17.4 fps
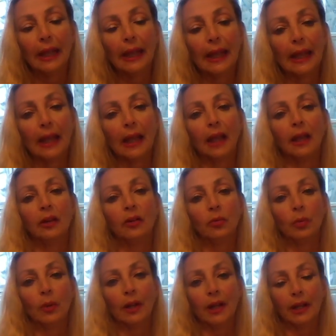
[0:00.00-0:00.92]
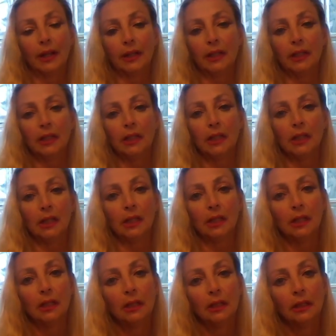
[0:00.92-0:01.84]
And when
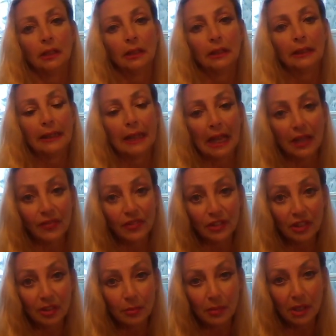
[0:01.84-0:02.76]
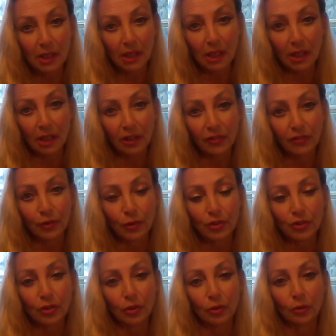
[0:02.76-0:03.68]
he gave it to me for
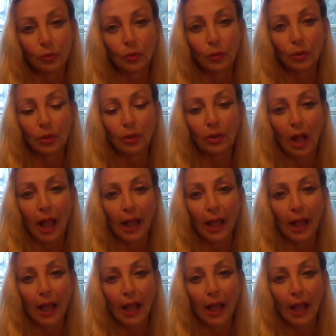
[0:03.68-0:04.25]
certain work,